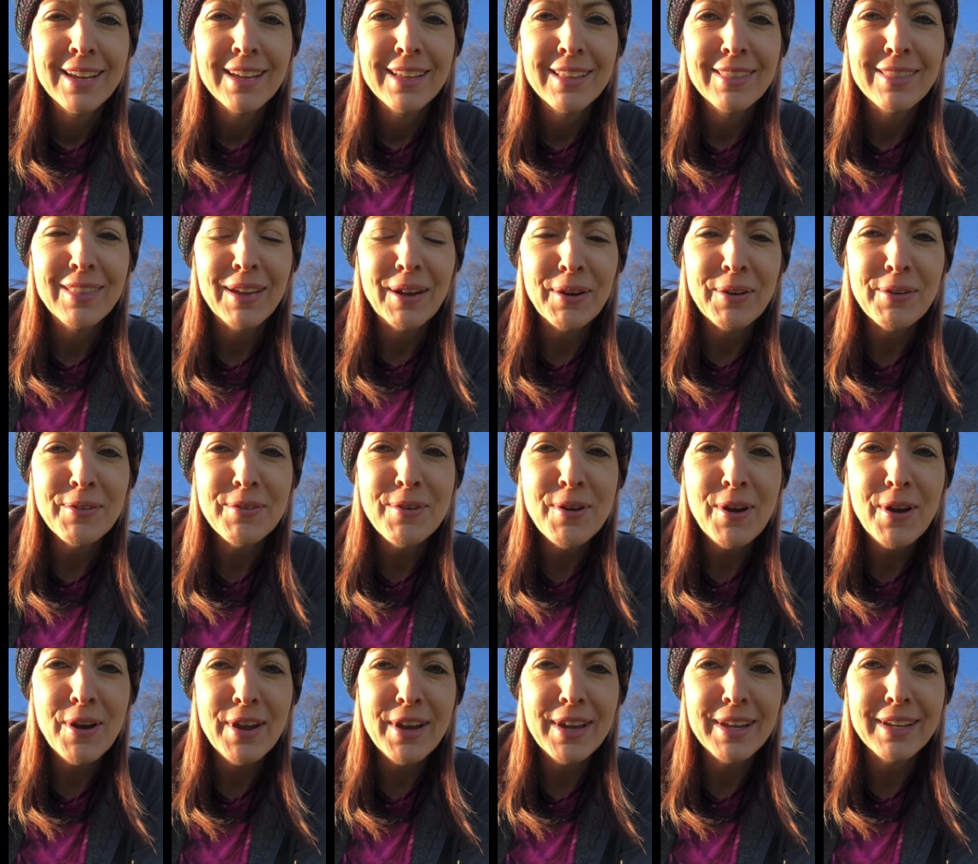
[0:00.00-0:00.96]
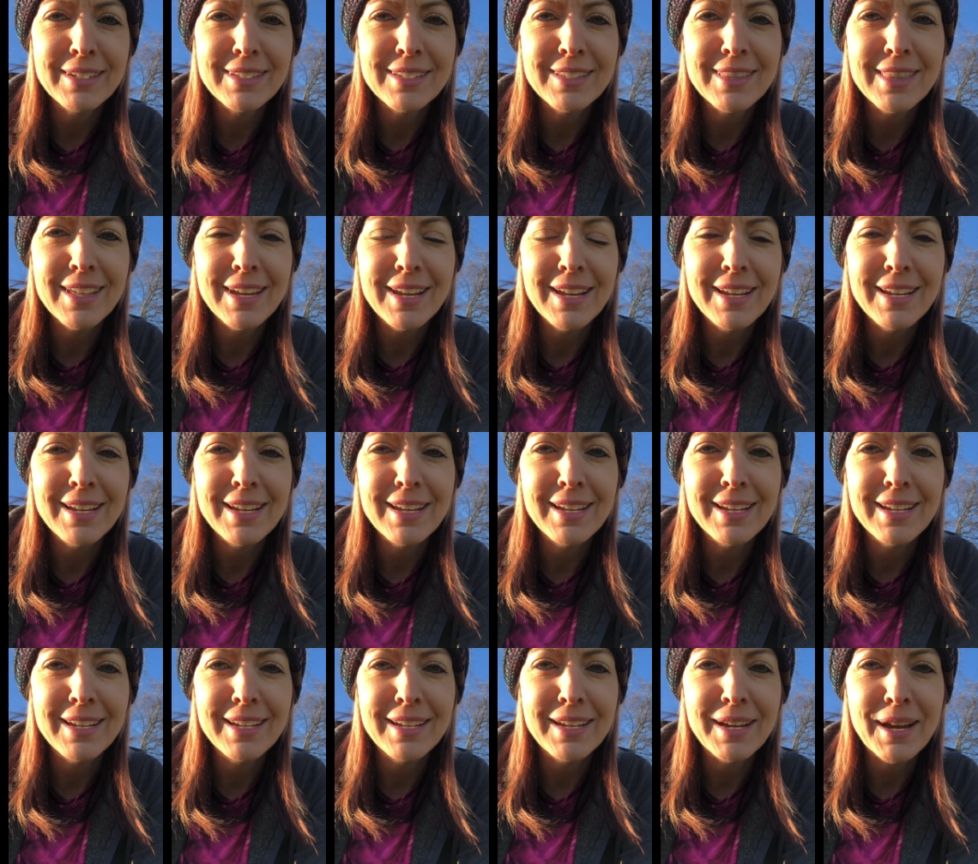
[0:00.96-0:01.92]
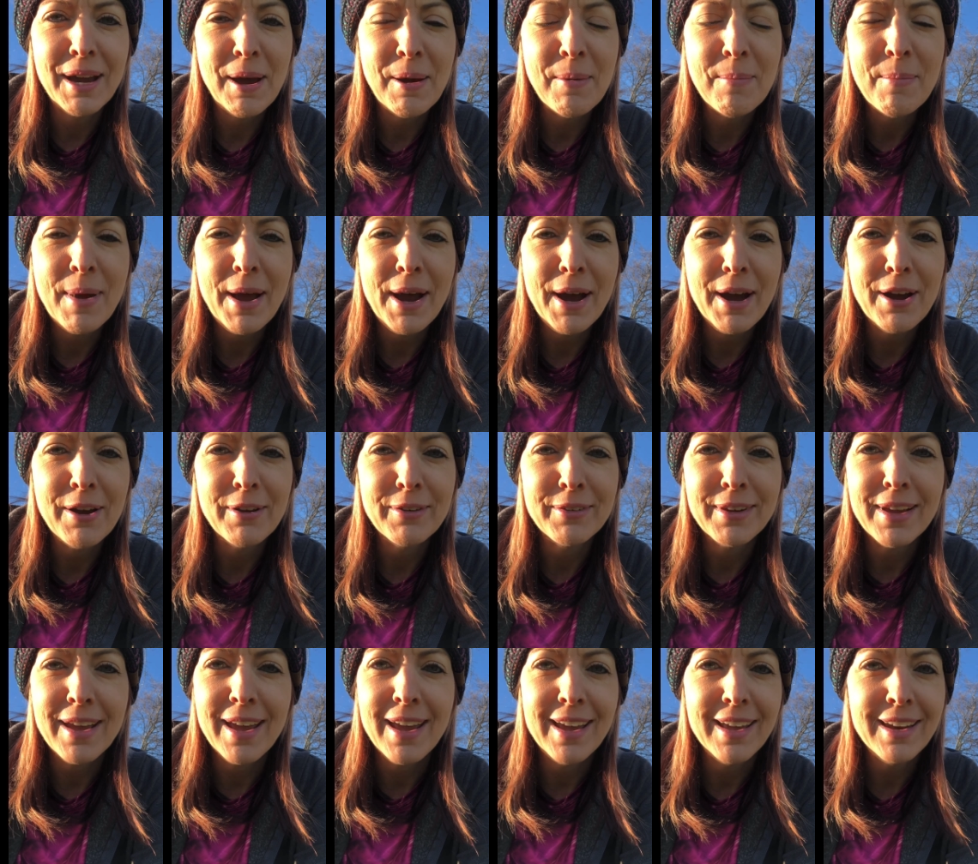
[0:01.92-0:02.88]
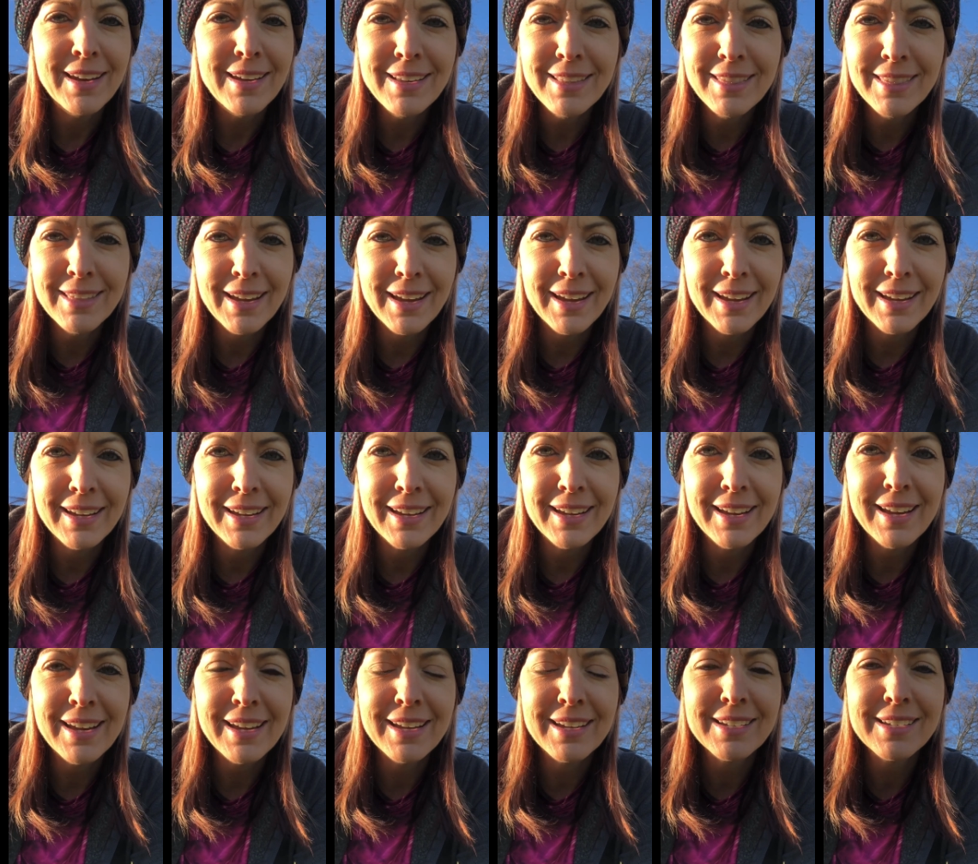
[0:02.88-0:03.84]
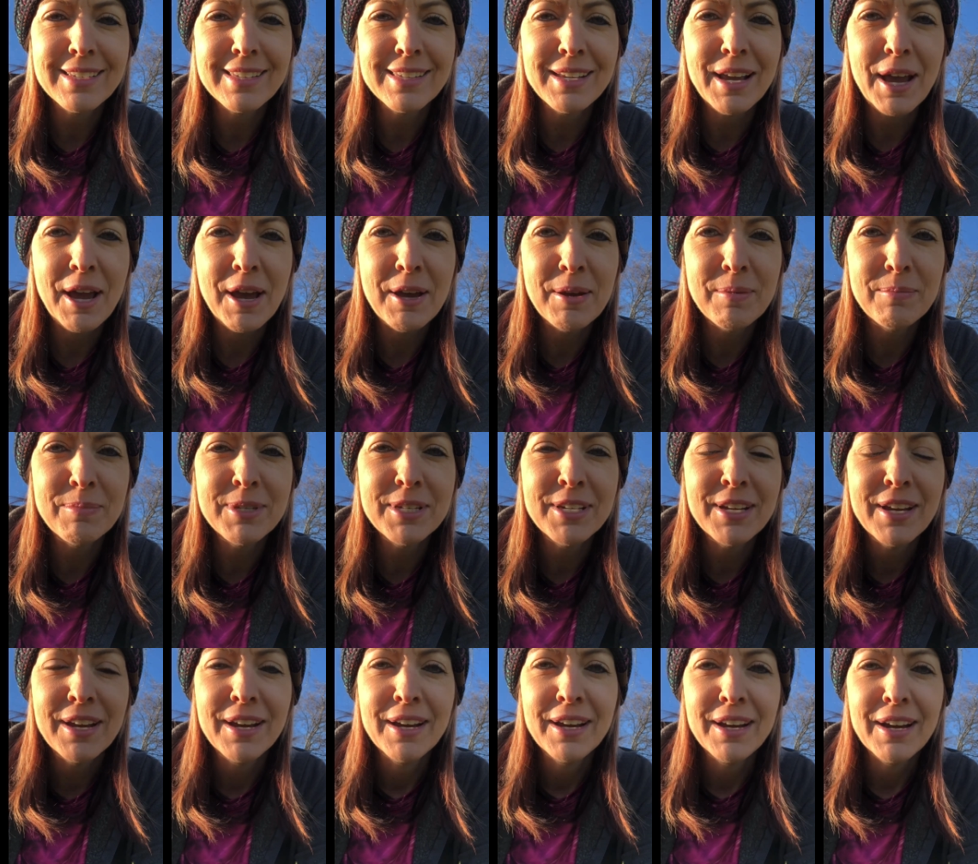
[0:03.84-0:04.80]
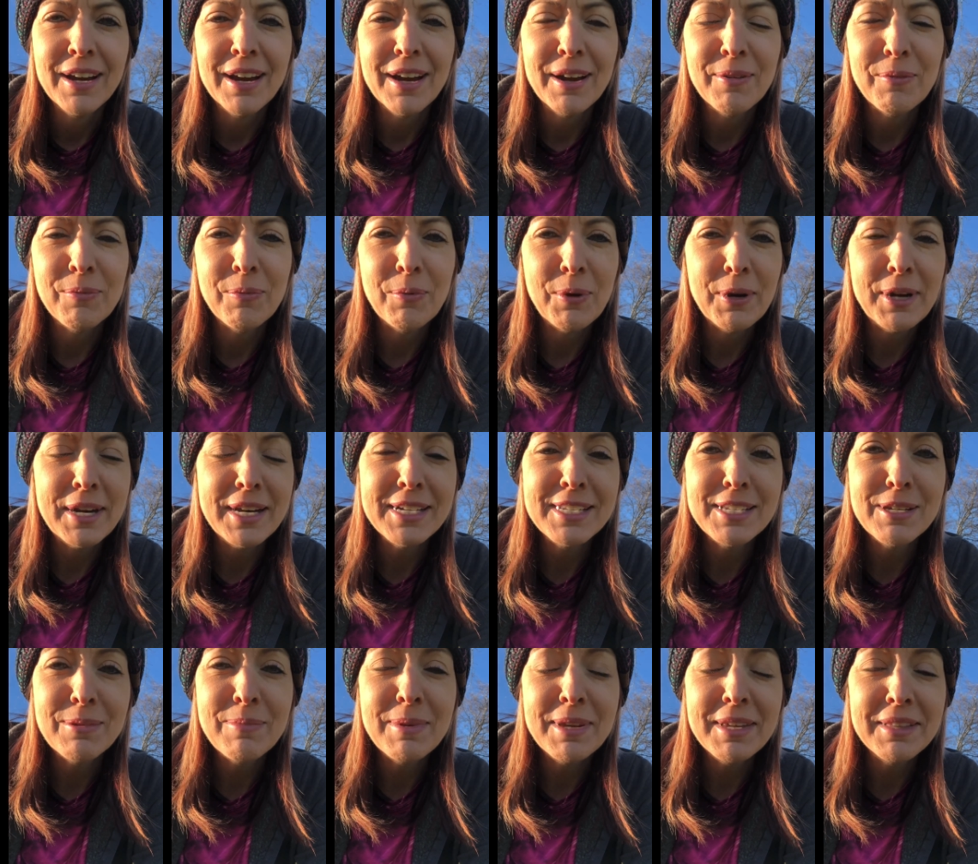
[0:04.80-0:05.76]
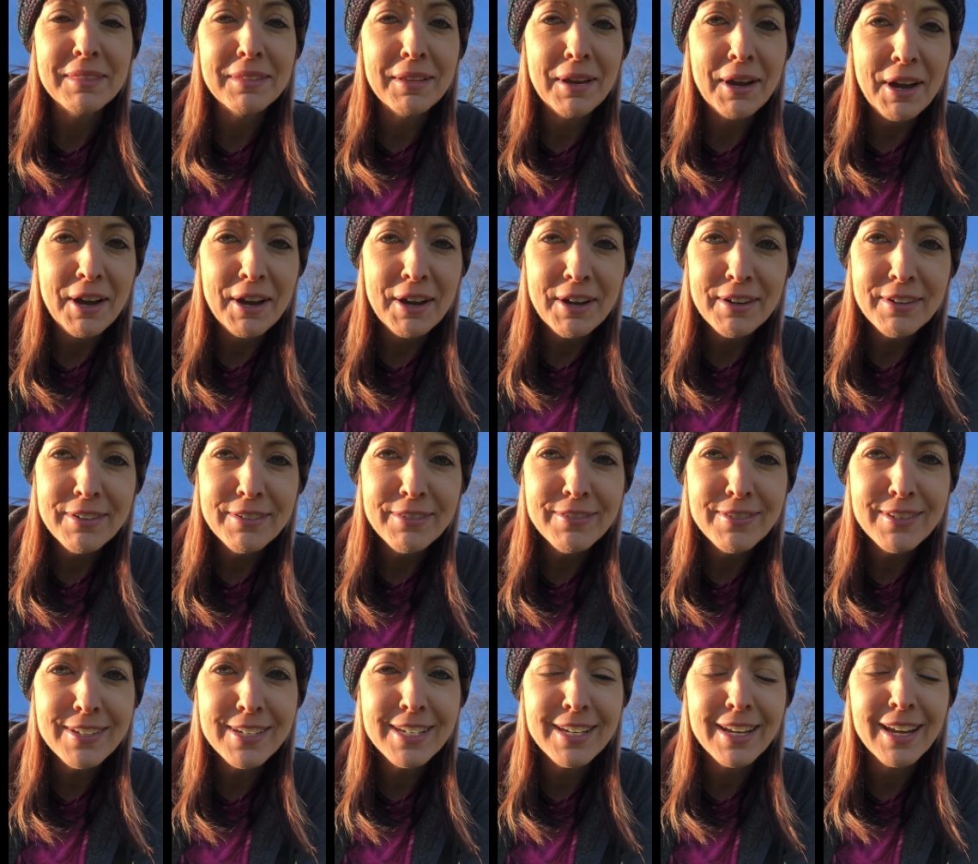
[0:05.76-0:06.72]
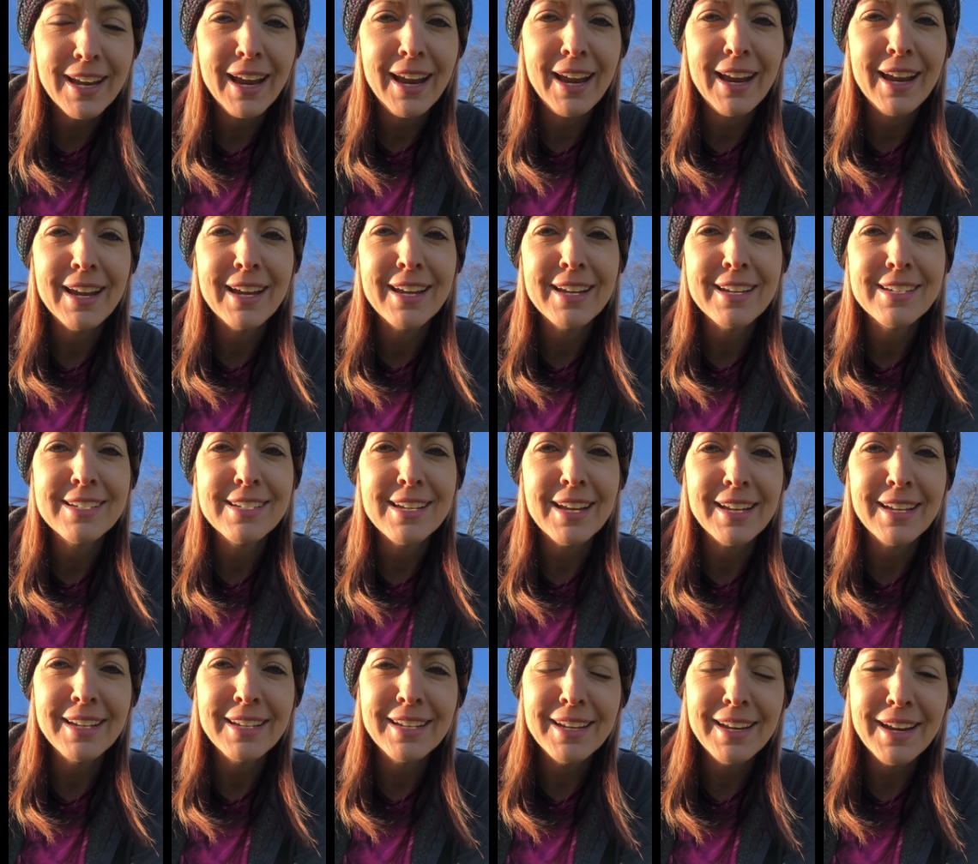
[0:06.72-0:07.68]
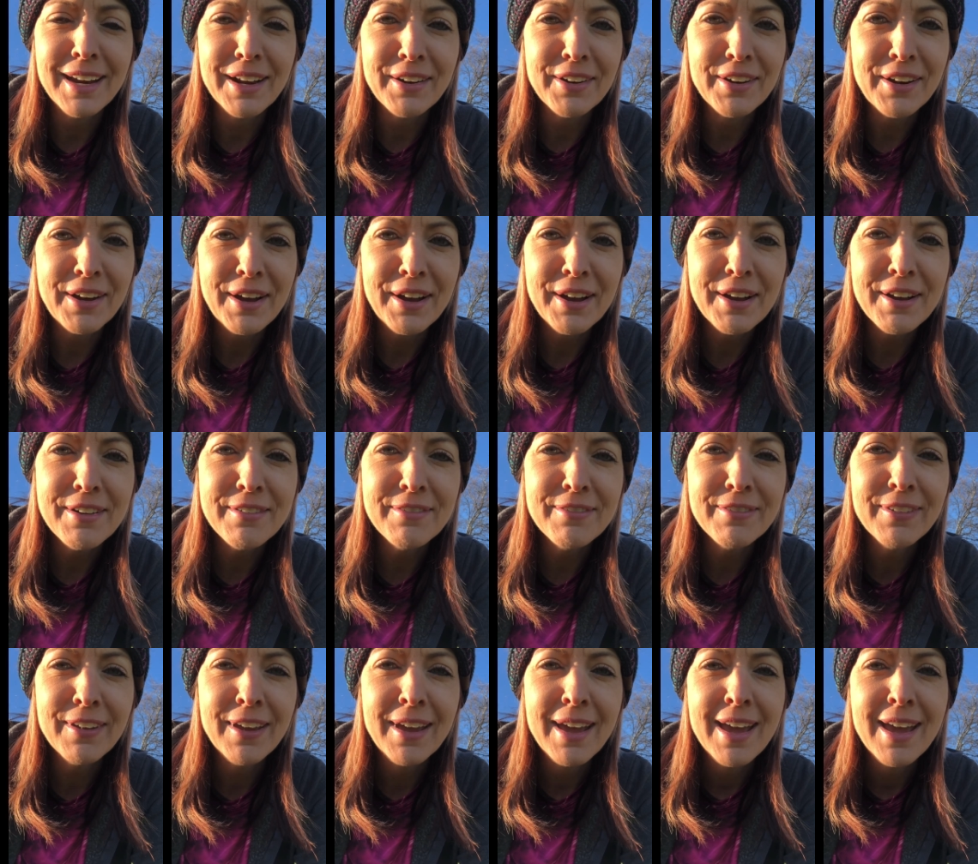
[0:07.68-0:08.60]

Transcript: They're not thinking about anything except wanting to be loved and taken care of